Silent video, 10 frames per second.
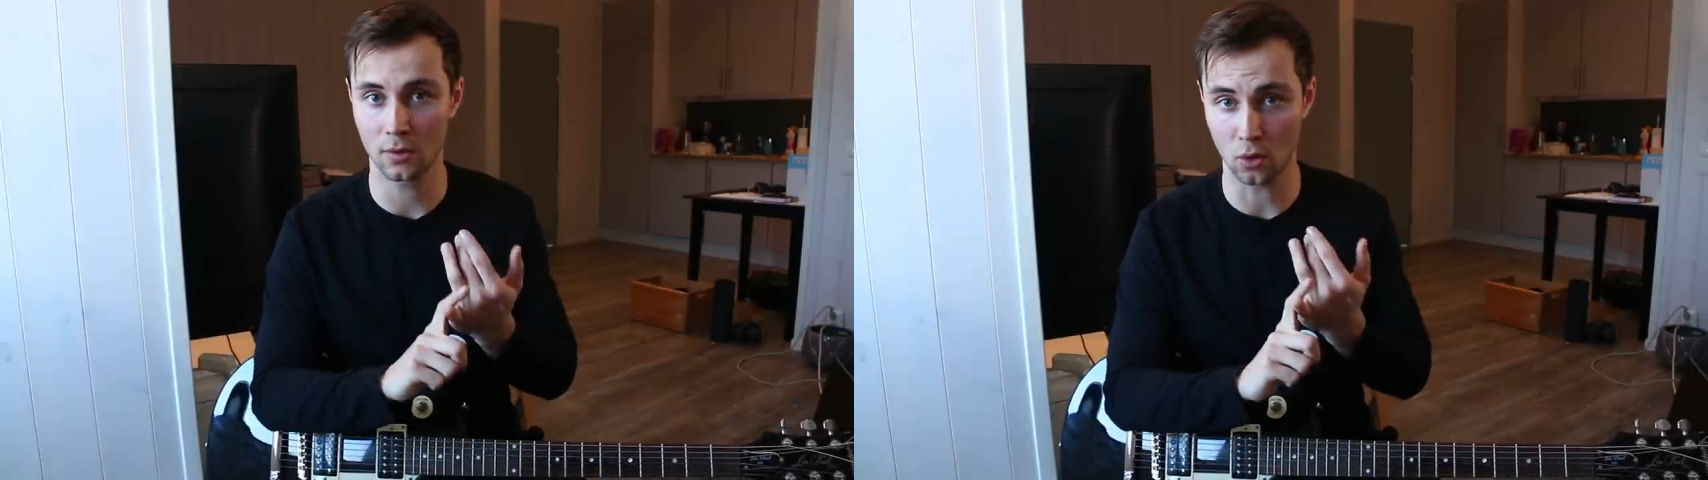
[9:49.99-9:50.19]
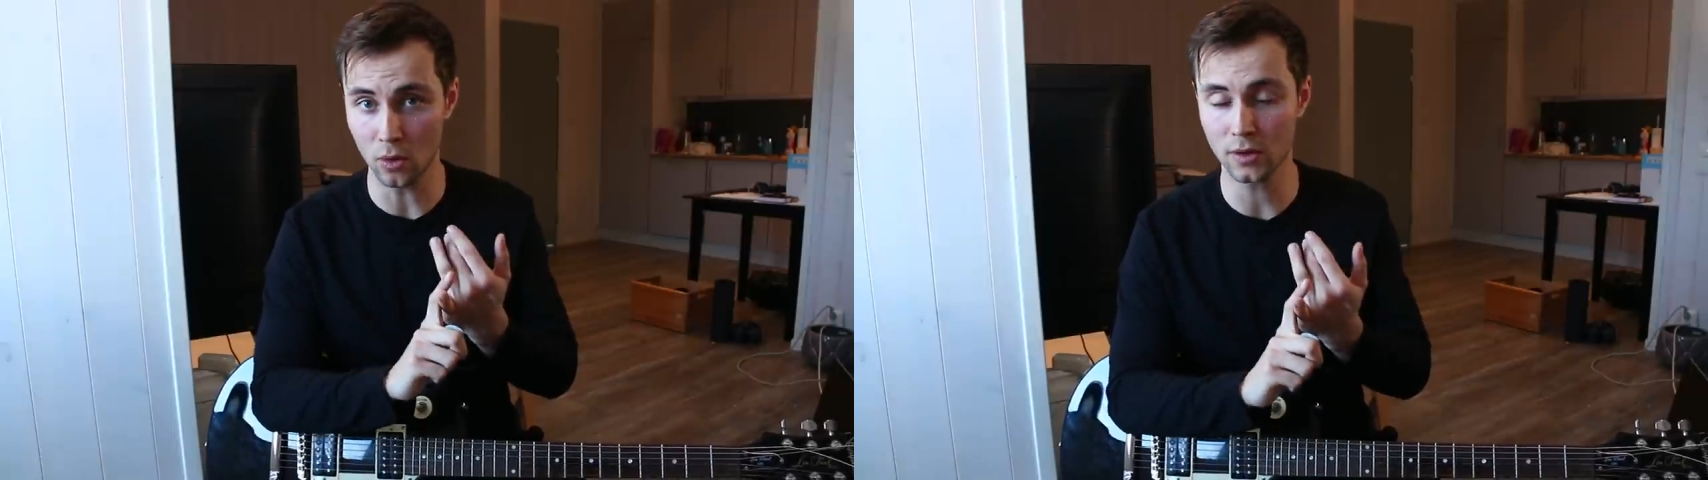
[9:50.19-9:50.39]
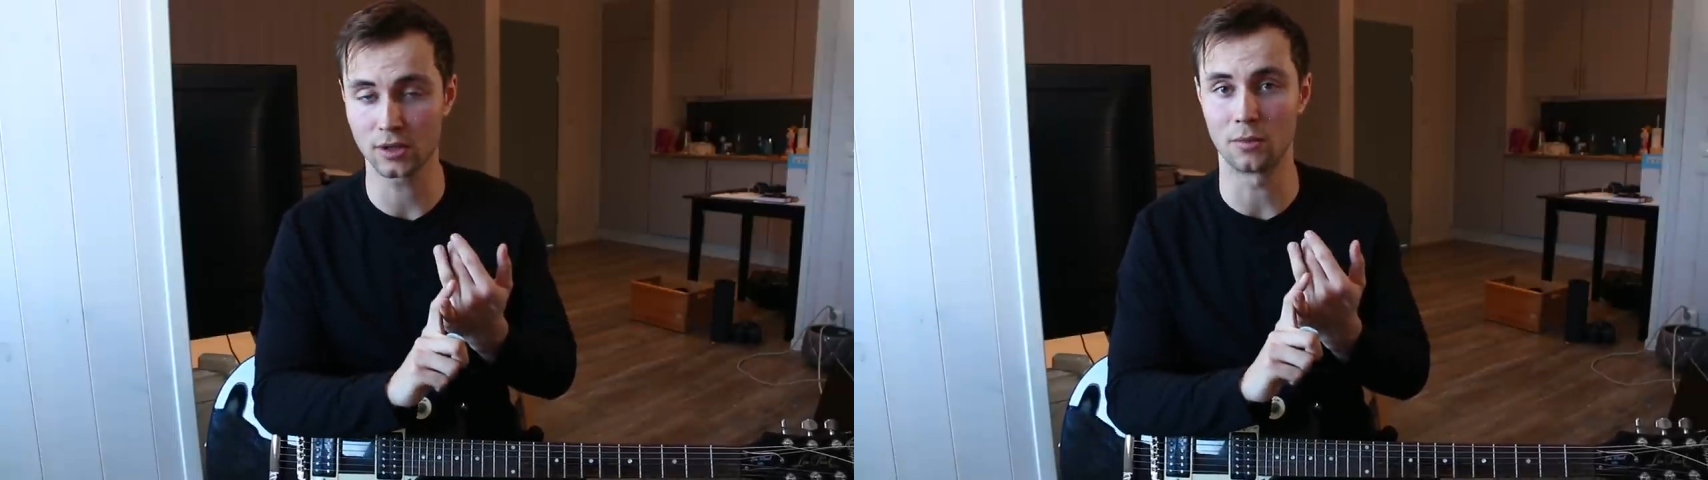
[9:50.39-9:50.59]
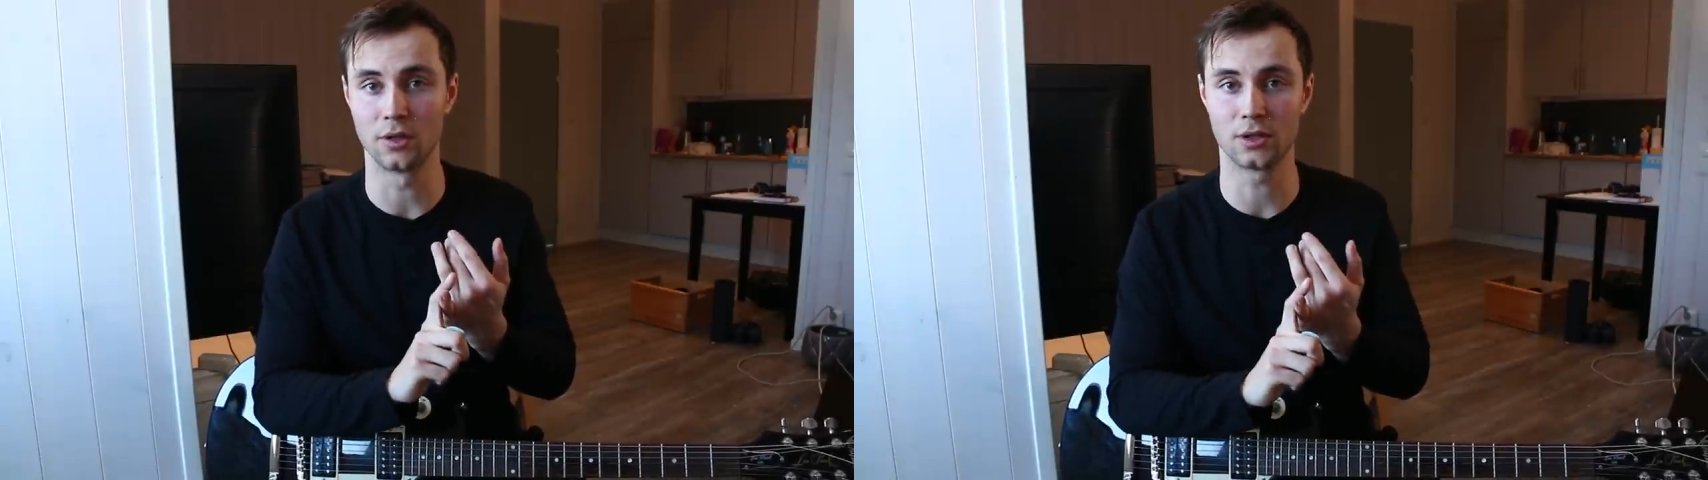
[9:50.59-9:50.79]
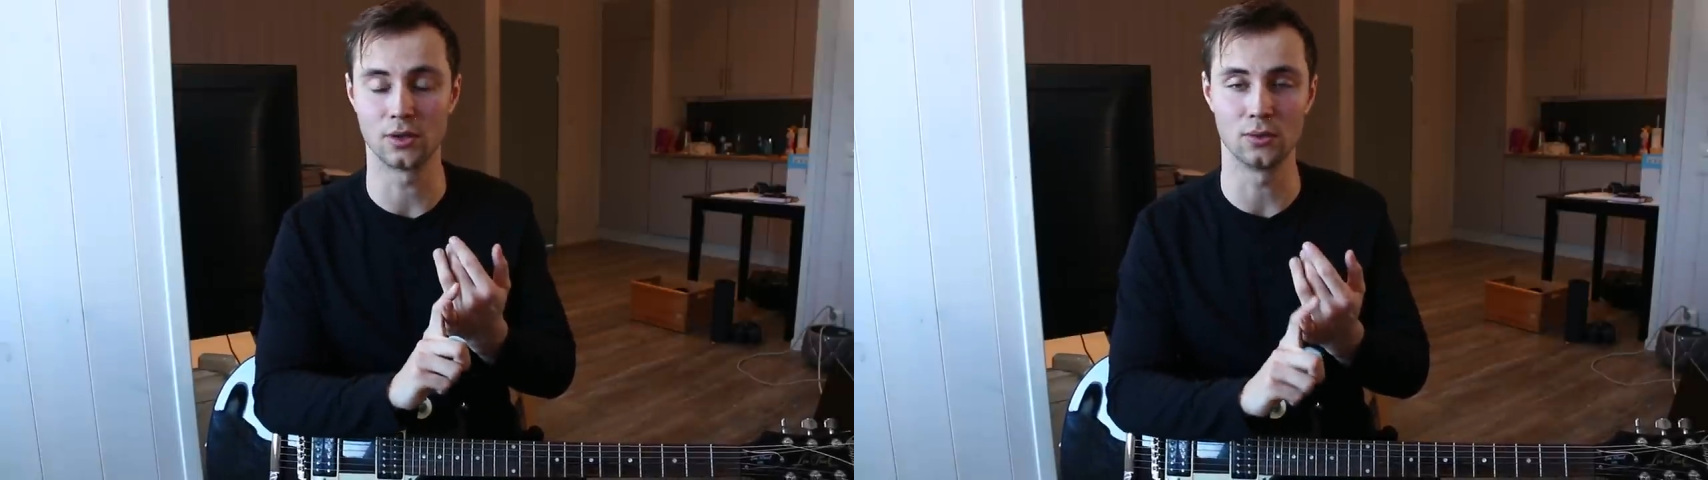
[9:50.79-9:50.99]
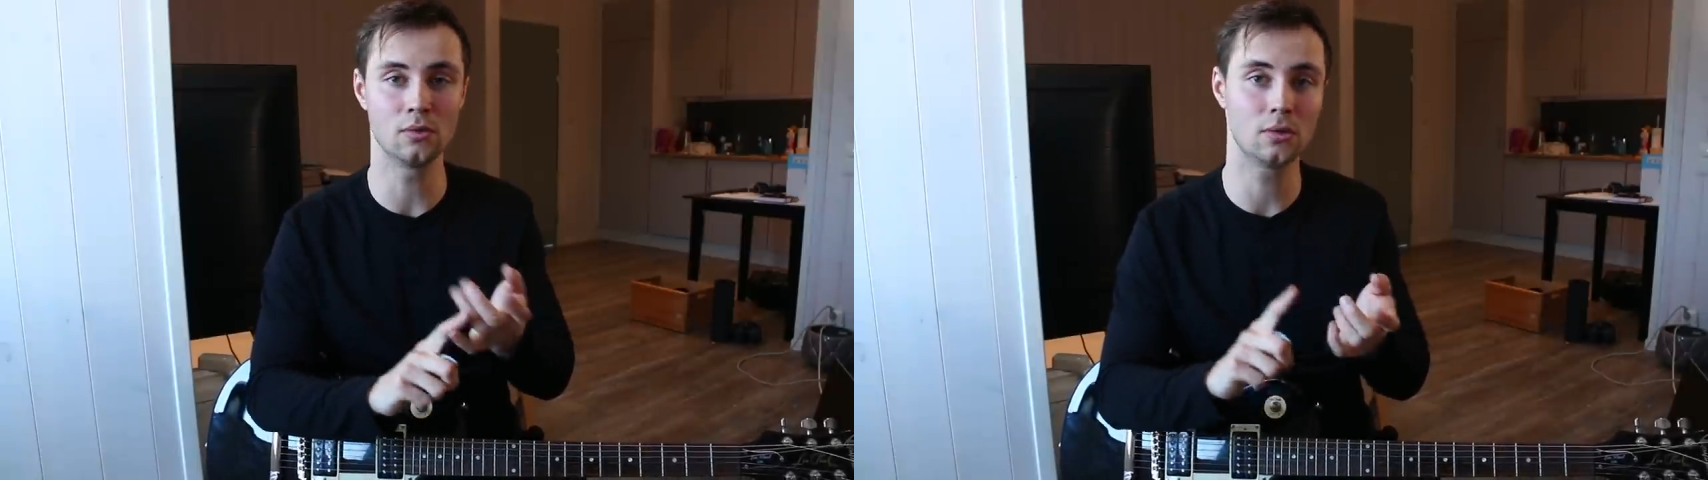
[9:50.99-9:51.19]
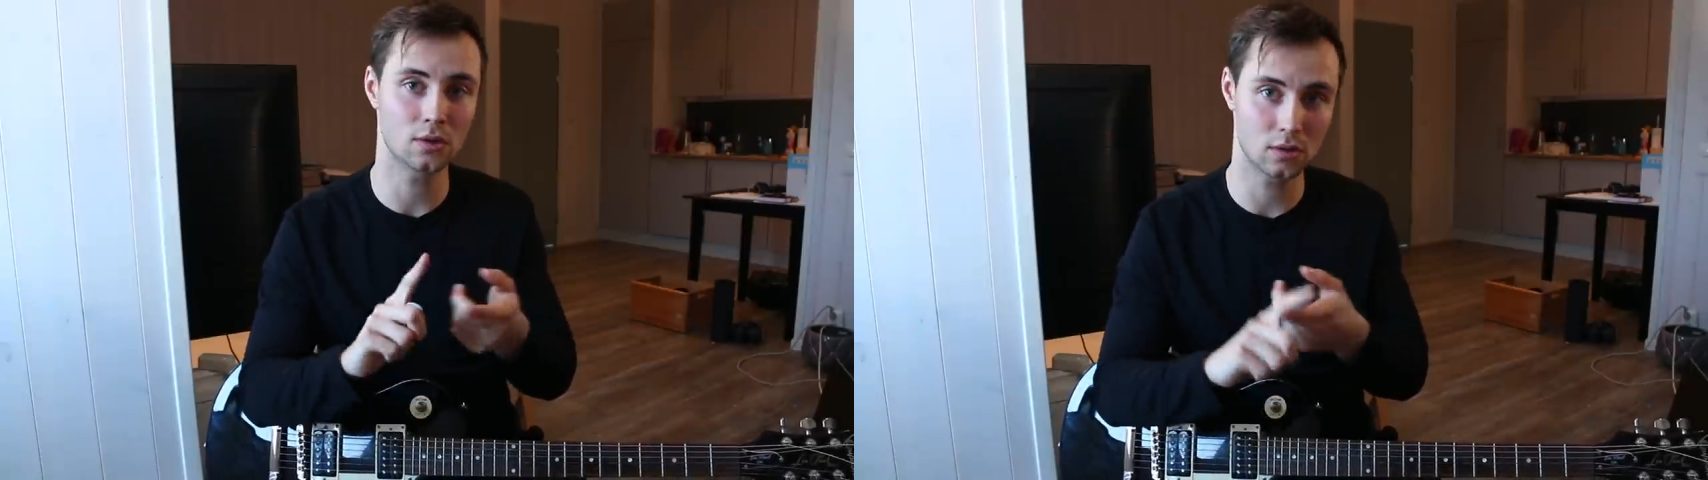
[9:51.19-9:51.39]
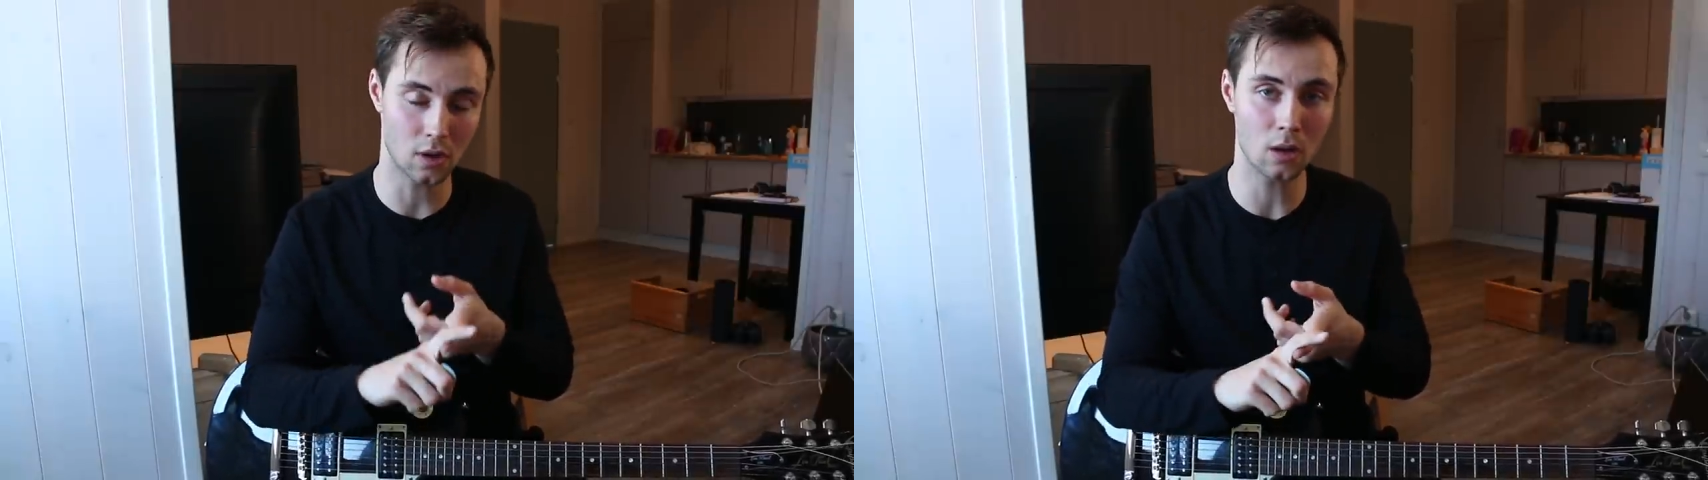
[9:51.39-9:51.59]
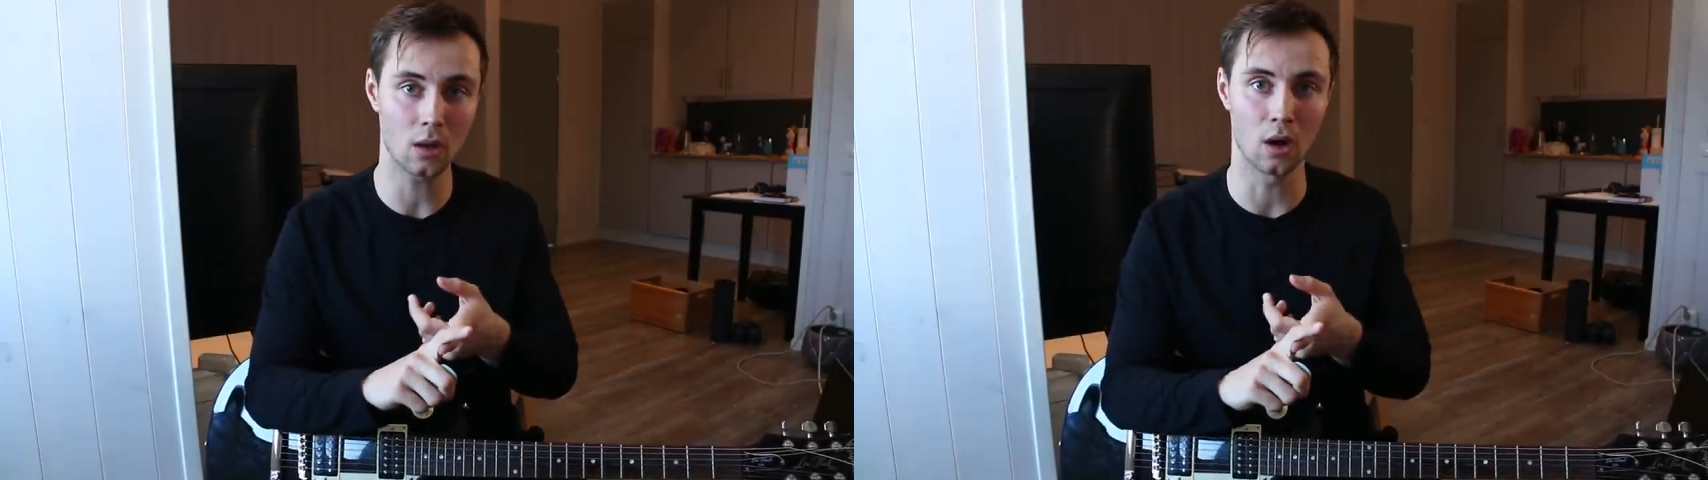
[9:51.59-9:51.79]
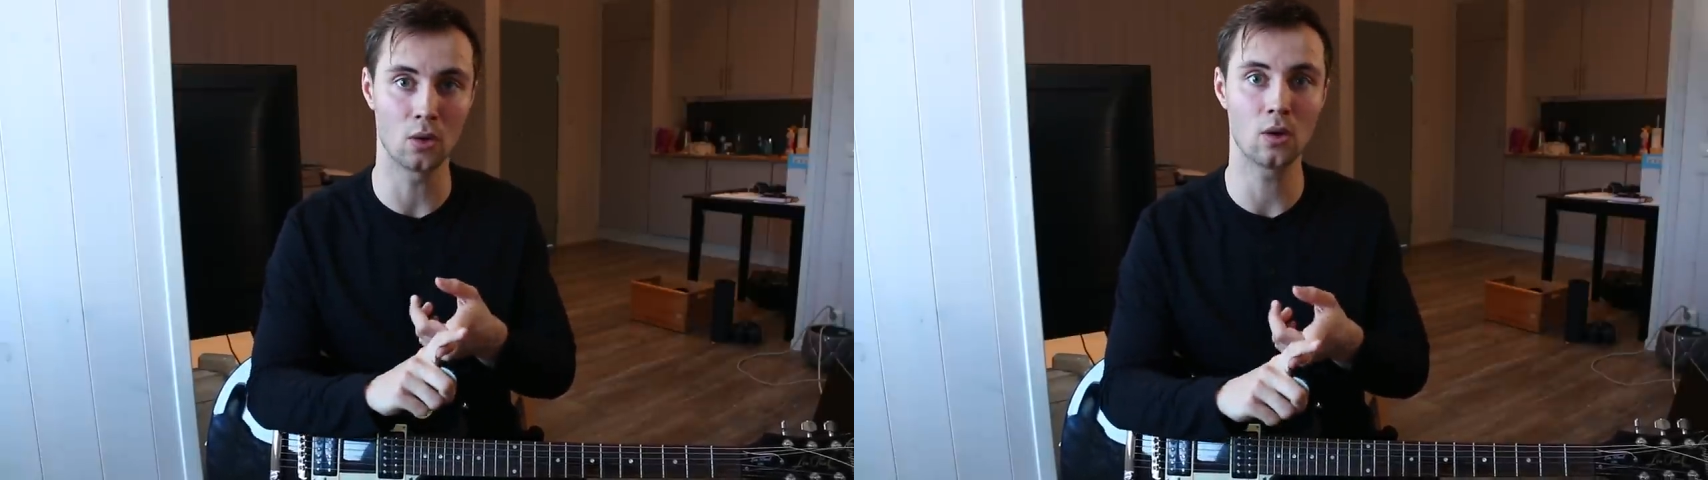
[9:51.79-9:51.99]
chorus number two,
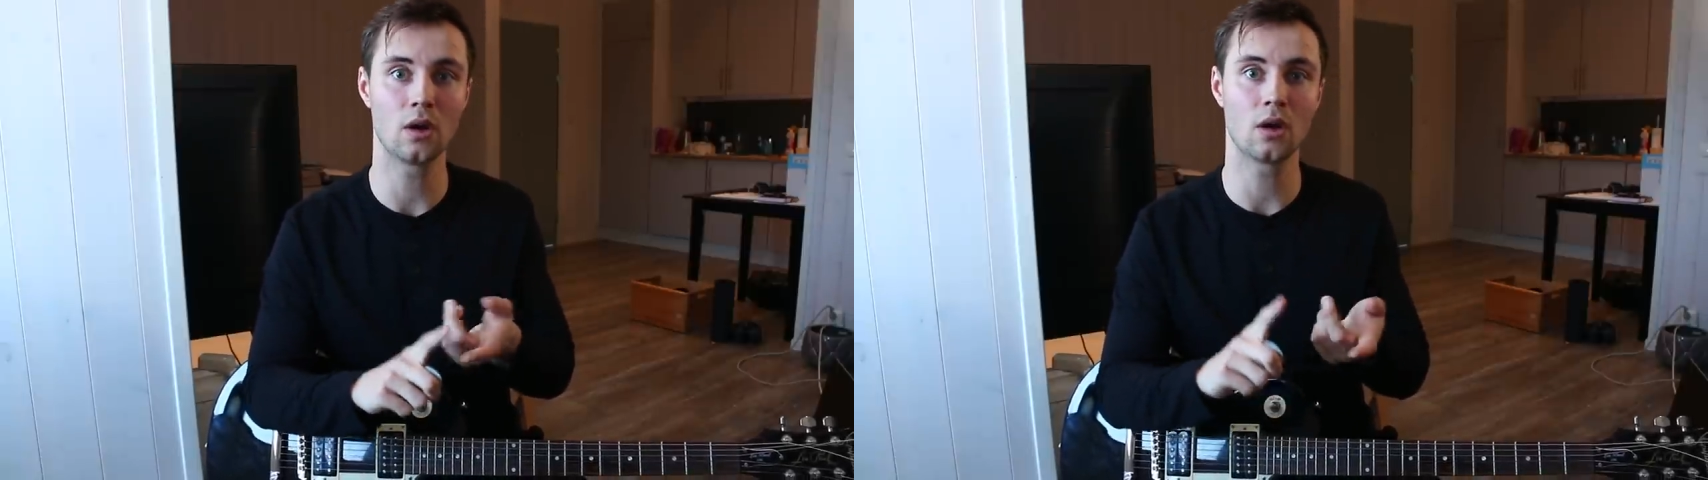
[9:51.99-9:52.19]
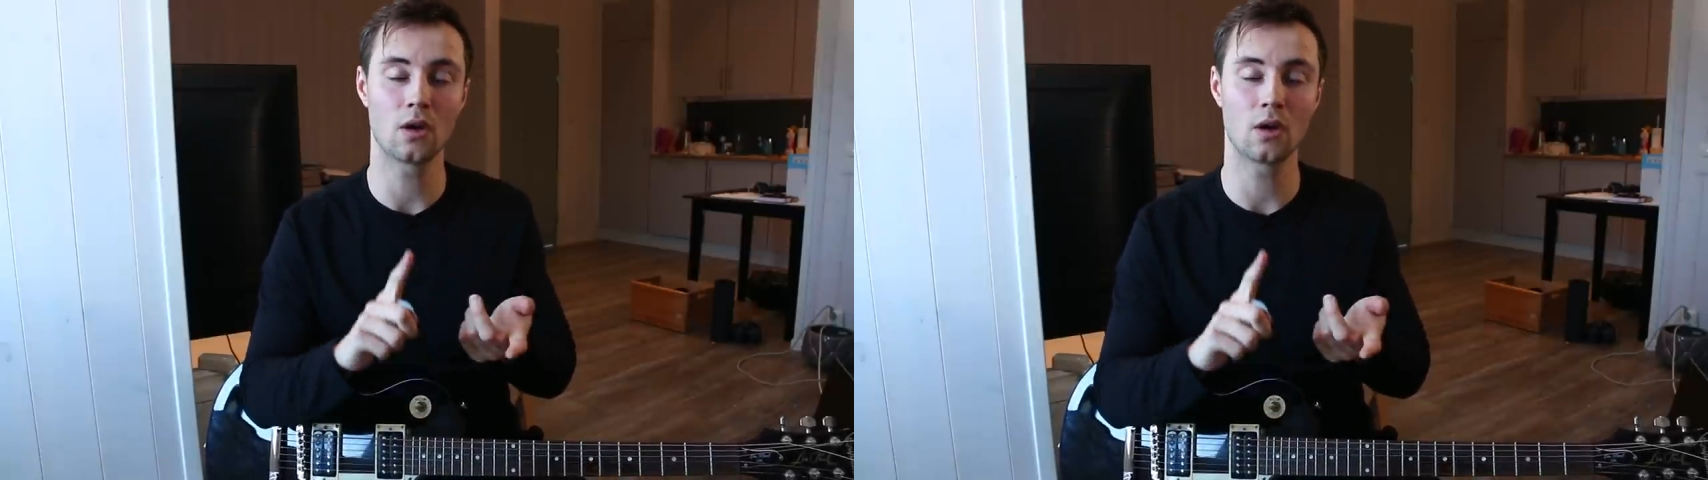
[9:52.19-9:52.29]
solo,